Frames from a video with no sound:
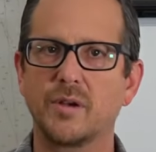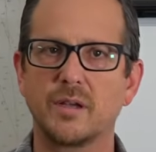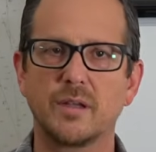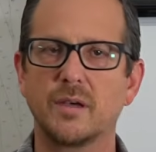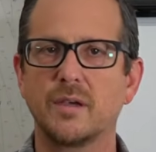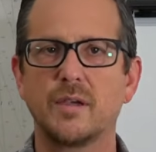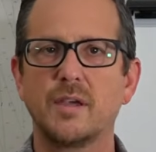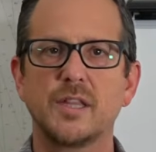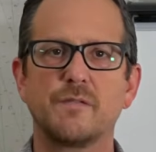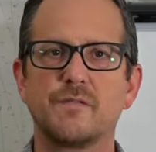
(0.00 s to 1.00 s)
and
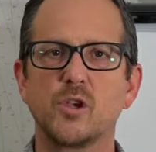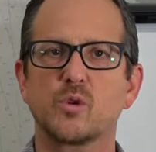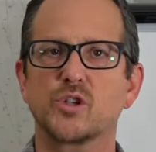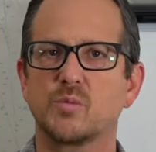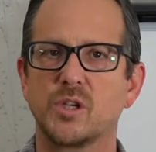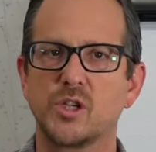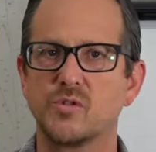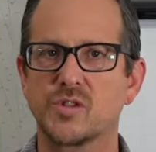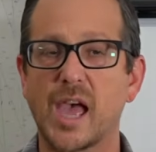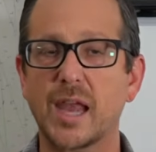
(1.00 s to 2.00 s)
the viewers would
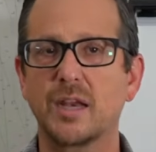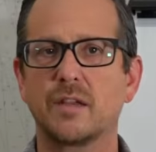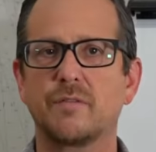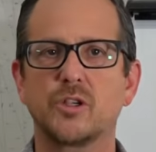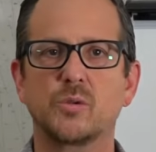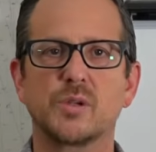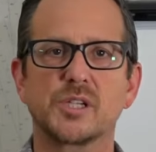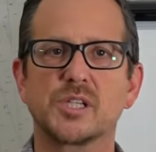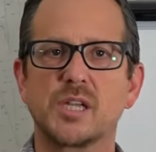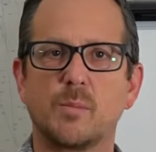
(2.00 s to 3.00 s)
use that individual
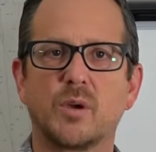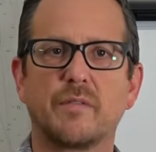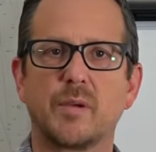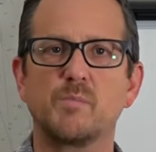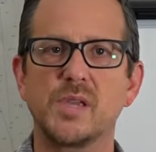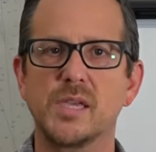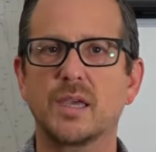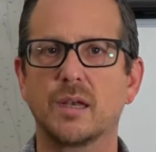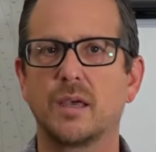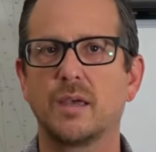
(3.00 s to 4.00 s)
as somewhat of a
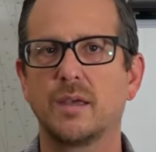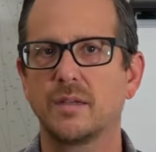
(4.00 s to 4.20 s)
beacon